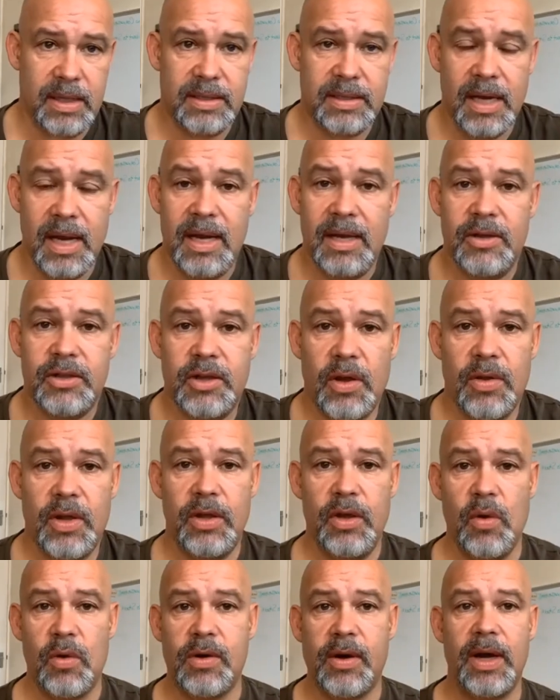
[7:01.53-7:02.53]
ways so
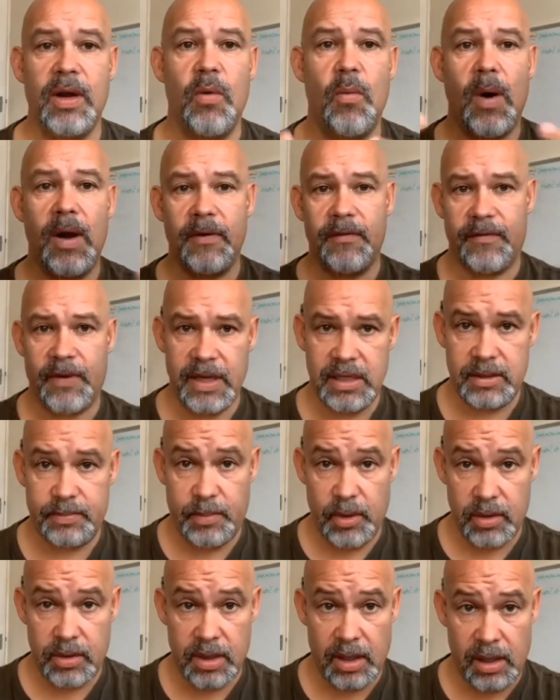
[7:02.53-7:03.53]
that you're creating one
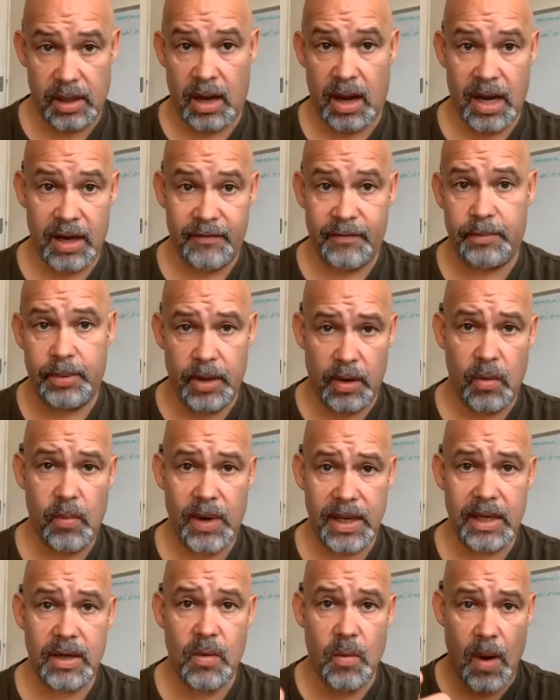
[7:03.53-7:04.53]
Facebook Live per
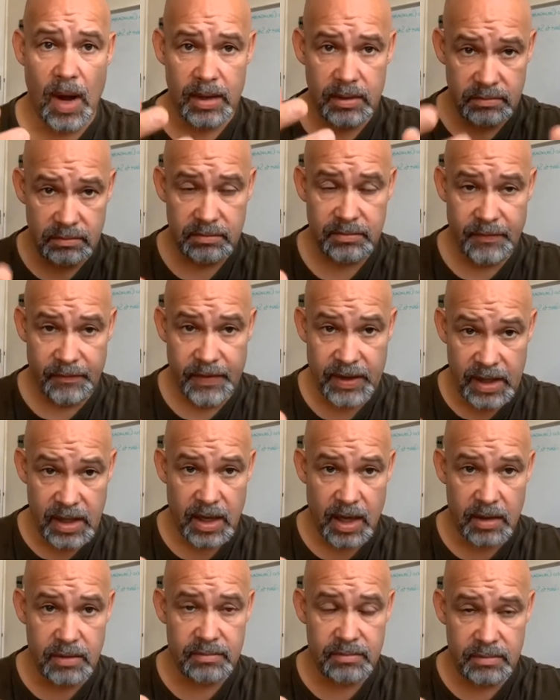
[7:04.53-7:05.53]
week, one
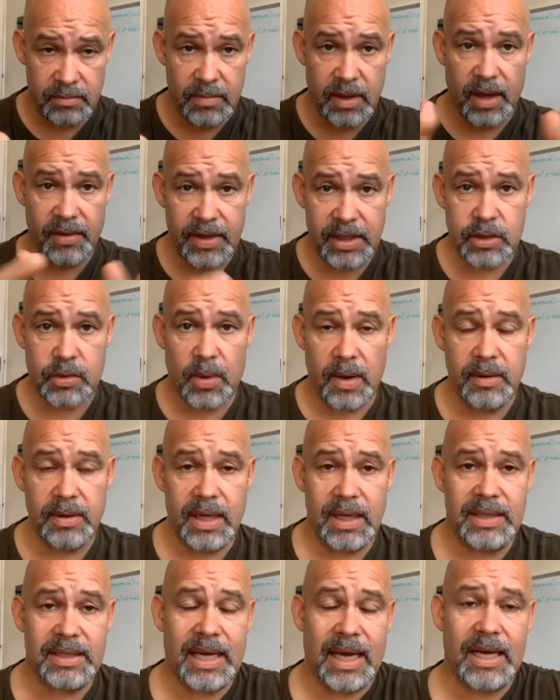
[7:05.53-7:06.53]
video like this
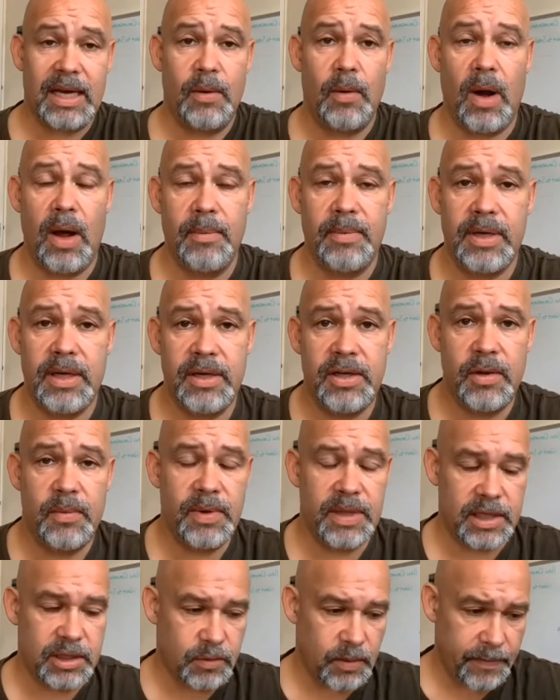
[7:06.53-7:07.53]
one, exactly what I'm going to
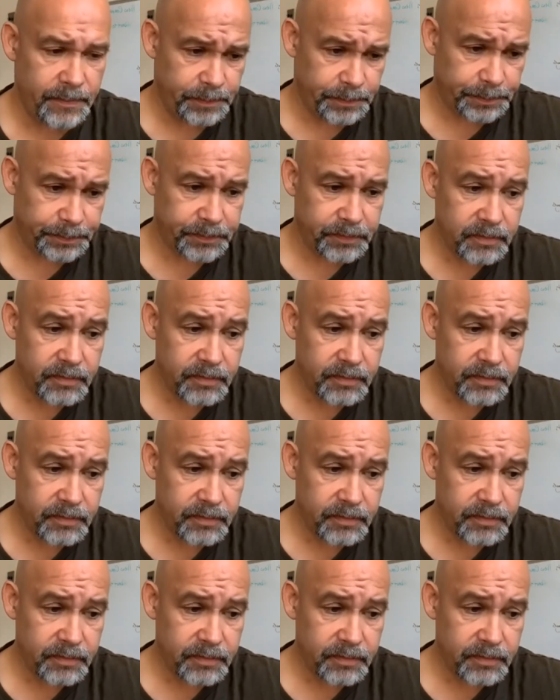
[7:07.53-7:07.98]
do with this one.